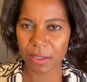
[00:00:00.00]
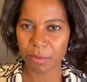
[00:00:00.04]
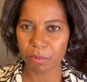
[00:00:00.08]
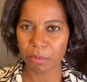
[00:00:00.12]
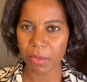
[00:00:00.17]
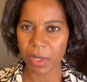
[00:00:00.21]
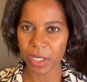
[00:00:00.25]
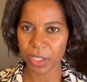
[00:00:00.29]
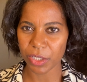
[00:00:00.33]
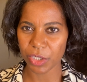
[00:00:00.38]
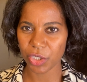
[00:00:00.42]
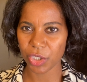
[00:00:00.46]

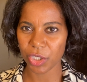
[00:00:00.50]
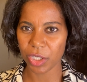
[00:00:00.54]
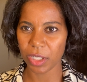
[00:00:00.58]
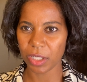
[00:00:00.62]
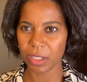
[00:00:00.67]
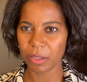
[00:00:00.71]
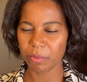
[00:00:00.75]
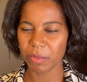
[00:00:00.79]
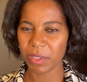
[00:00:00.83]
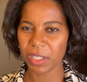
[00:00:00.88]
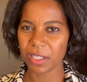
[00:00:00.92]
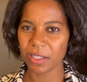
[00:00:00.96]
much,
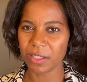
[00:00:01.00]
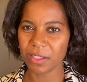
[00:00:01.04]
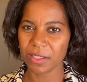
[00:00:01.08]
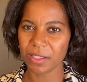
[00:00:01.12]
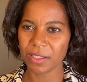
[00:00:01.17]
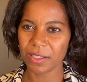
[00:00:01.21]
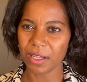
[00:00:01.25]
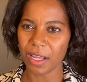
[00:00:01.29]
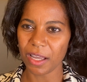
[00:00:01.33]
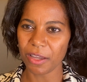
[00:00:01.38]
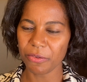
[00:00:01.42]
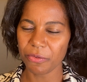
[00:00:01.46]
and
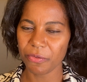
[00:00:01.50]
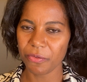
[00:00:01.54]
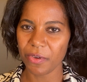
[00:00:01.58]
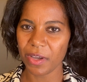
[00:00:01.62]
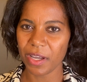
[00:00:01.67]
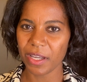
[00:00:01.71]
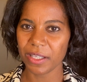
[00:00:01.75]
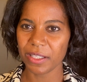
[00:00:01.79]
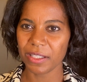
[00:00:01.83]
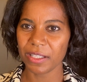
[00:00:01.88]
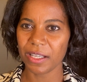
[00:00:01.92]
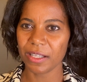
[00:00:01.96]
because I
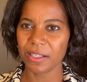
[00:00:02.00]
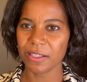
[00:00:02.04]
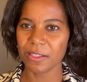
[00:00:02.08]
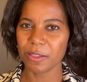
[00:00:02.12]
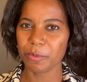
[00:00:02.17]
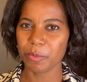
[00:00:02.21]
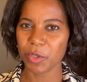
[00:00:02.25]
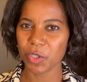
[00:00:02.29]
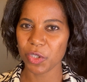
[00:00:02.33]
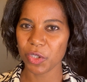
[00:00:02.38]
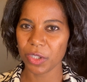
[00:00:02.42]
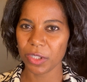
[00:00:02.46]
find that
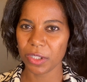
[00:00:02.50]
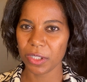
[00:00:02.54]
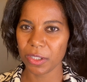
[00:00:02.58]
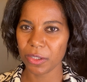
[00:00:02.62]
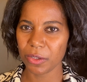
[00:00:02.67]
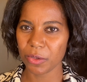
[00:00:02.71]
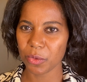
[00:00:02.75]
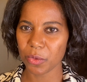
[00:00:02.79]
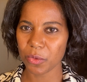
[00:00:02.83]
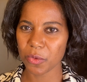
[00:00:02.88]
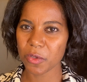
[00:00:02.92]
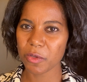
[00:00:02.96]
especially
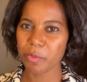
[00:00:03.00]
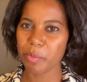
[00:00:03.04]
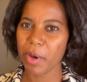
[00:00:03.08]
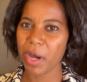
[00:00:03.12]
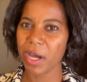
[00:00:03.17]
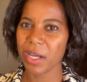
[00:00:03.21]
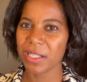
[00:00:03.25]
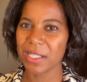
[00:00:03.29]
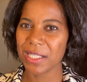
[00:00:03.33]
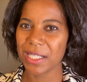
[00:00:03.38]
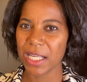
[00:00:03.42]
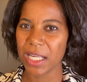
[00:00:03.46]
those
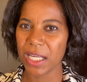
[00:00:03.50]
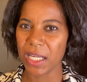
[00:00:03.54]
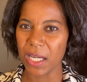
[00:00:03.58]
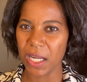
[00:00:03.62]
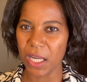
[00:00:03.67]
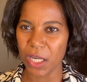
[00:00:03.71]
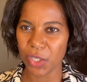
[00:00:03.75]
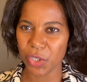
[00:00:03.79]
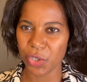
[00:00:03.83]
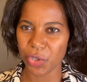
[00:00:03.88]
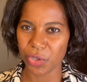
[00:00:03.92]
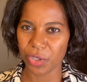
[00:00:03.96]
spots in
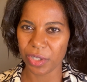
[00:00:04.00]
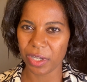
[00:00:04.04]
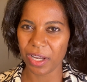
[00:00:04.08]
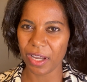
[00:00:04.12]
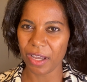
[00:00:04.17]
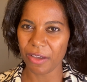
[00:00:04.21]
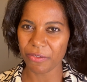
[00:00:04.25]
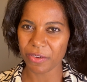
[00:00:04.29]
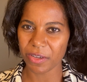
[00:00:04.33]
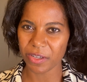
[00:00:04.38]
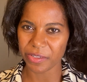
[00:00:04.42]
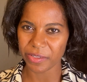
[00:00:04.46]
nature, they
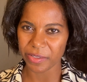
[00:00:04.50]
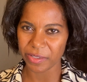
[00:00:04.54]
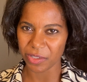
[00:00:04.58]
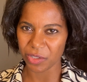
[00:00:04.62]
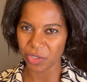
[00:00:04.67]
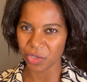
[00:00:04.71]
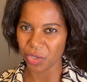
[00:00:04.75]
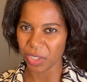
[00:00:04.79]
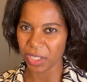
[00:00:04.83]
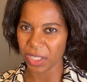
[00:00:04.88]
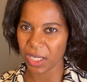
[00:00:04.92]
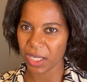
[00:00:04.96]
have
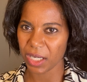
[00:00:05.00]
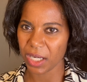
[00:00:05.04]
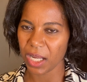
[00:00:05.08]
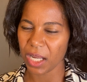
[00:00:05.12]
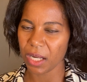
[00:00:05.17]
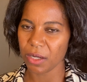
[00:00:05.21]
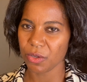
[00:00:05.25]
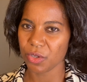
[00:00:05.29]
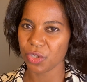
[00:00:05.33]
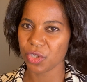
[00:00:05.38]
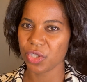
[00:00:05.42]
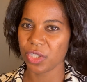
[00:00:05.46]
concentrated
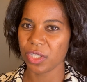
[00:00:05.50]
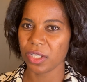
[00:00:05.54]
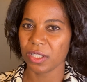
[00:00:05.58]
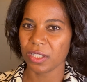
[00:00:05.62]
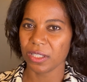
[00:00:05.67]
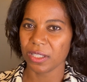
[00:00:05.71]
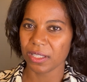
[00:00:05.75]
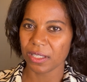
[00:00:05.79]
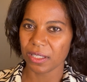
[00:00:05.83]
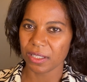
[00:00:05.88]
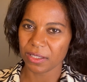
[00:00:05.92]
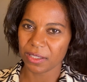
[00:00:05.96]
energy and
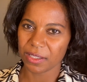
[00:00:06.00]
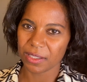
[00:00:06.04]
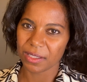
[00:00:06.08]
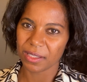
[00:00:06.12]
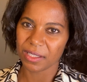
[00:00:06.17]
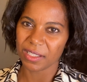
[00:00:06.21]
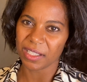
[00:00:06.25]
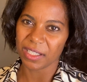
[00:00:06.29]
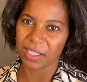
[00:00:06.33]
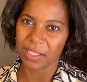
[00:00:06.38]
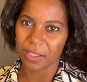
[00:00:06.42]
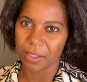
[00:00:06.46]
I can
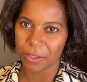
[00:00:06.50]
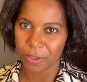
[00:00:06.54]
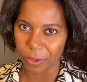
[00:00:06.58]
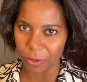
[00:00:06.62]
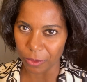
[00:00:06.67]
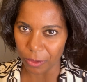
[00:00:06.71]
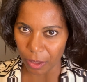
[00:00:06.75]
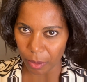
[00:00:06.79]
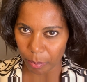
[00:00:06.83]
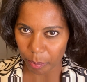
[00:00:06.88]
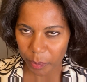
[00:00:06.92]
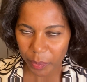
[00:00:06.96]
suck it
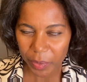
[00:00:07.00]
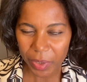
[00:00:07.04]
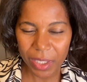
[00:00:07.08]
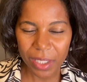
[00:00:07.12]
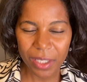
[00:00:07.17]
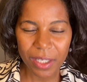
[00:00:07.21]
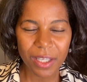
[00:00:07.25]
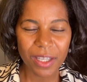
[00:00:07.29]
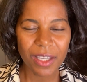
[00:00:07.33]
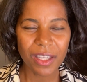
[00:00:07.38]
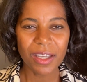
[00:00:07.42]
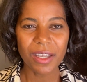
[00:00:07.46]
all up.
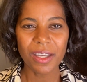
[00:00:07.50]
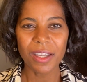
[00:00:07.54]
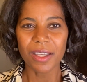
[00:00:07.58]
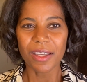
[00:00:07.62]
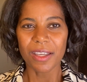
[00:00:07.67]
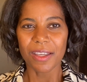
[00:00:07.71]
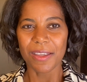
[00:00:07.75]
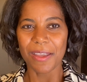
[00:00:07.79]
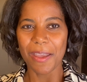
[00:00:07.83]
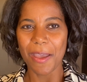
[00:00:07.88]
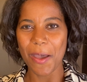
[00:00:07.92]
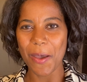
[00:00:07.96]

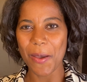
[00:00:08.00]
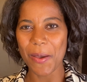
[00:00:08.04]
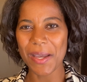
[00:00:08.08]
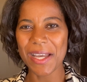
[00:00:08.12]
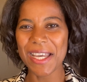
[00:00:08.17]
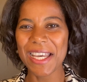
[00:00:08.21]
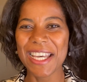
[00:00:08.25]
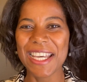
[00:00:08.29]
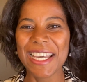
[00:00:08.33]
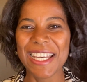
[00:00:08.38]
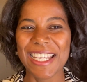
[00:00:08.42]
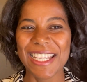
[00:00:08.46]
Yeah.
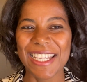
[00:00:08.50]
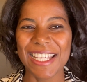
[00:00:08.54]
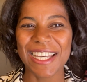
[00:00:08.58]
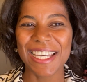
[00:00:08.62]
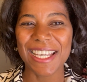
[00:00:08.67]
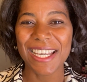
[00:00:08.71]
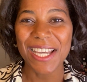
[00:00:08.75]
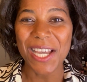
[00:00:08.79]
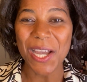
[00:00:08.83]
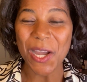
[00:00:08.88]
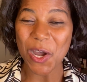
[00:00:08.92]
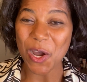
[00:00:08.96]

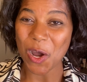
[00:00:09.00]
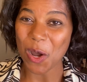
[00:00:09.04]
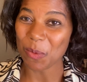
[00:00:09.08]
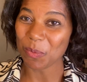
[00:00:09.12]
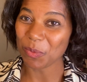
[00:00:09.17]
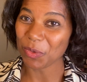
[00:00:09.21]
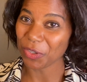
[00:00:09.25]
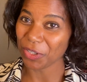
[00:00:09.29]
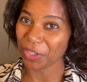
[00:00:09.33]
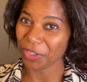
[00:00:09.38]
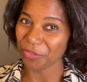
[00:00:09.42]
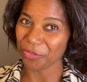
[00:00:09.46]
I'm
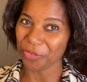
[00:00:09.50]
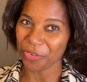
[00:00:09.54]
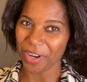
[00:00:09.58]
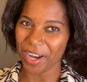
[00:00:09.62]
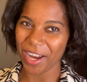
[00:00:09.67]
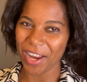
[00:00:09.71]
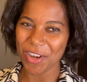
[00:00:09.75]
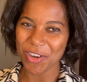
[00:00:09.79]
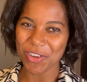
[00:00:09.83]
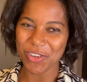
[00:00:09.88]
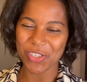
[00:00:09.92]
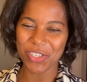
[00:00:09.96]
looking for
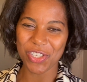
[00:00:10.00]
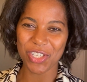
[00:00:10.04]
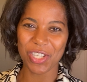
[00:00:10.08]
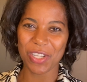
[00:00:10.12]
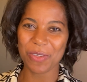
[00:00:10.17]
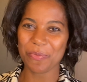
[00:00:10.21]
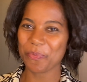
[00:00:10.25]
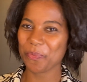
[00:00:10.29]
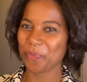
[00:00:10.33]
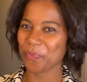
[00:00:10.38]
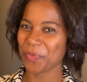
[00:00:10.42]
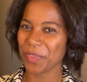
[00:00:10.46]

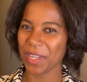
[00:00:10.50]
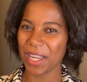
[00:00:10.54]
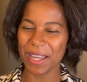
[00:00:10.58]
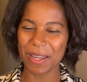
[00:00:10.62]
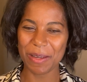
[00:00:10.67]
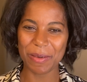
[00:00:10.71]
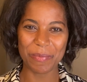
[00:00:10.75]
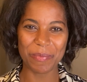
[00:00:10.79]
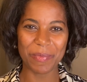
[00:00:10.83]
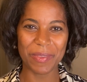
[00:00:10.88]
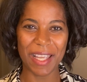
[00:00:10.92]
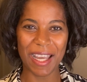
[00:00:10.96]
energy. I
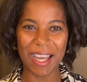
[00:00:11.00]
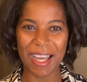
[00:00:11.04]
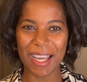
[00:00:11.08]
am